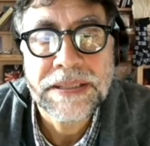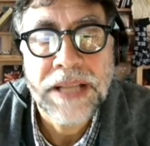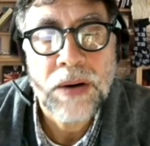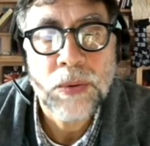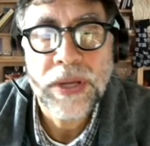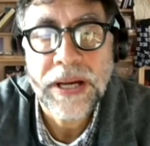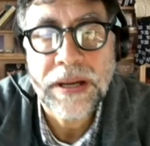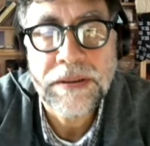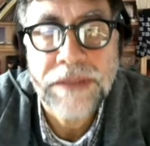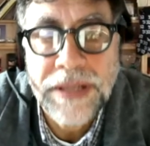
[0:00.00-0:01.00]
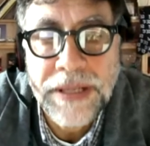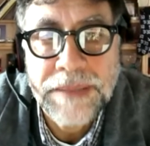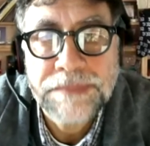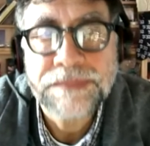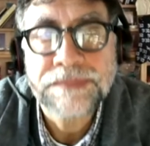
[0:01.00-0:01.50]
Now we have
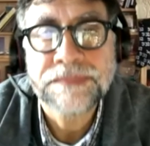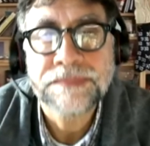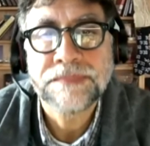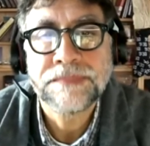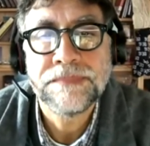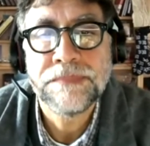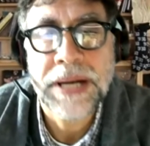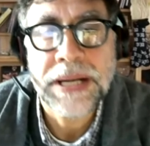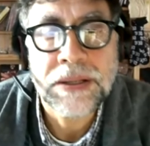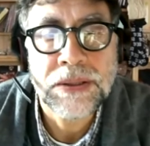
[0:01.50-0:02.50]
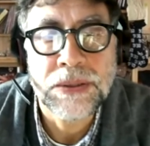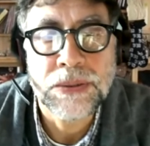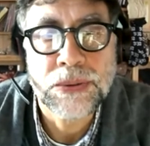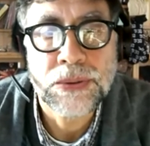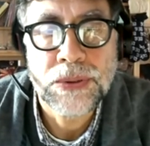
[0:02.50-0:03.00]

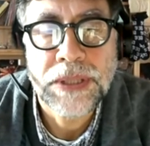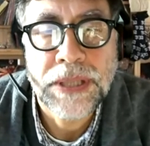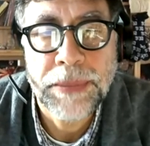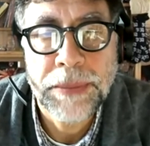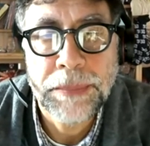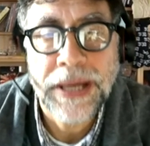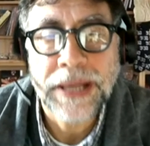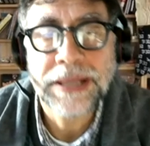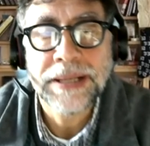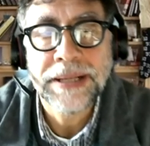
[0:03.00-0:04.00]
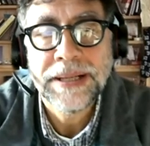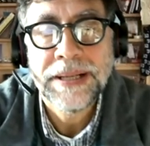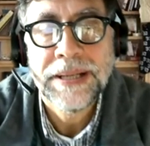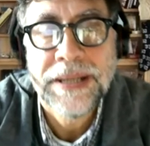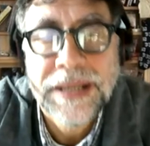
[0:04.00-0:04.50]
Marcos coming back.
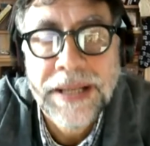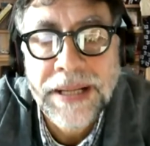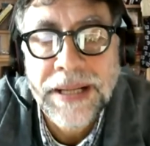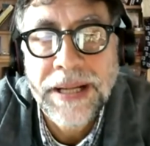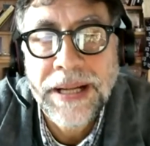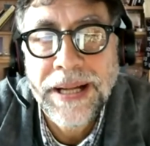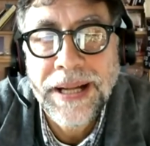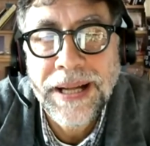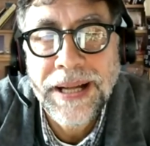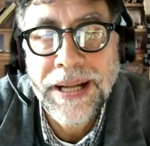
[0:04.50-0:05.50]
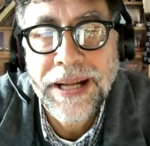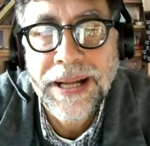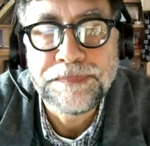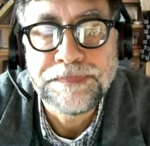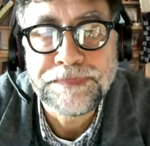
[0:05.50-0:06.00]

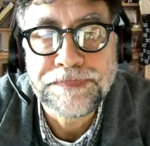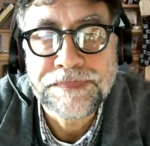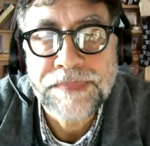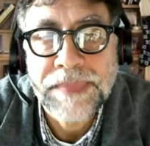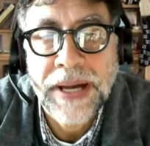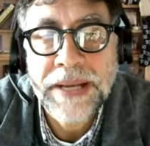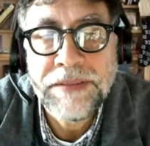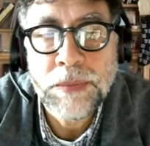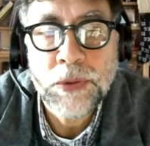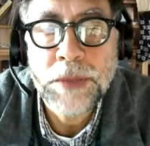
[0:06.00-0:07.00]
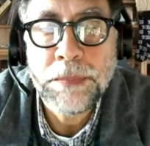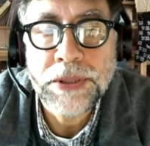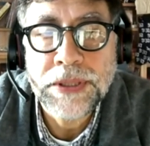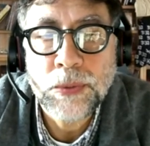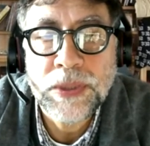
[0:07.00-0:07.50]
An even more
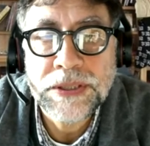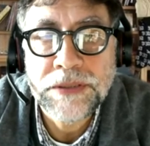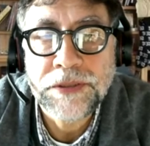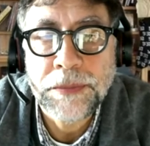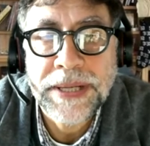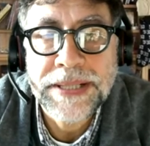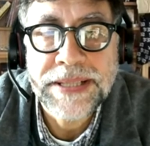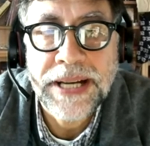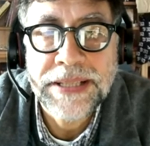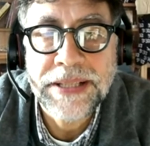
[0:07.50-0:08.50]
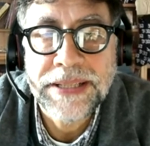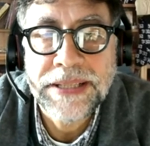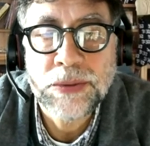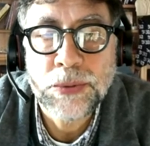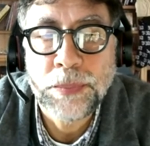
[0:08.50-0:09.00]
important question from my side
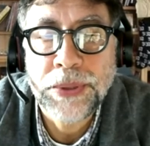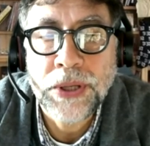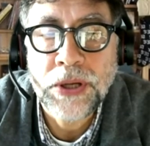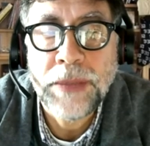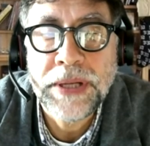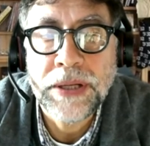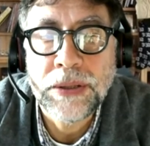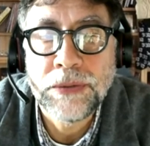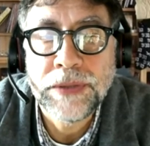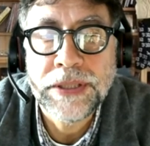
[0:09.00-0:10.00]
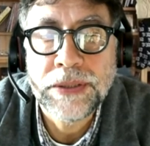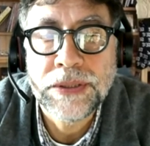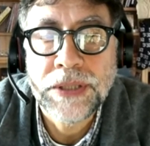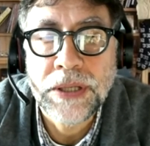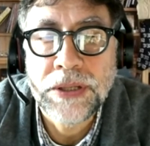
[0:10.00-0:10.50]
related to programming over the
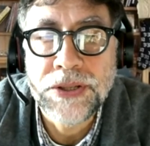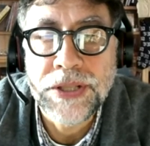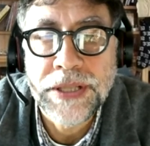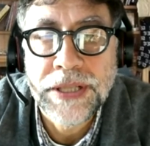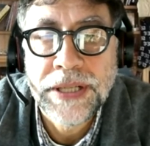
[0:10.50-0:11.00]
ontology.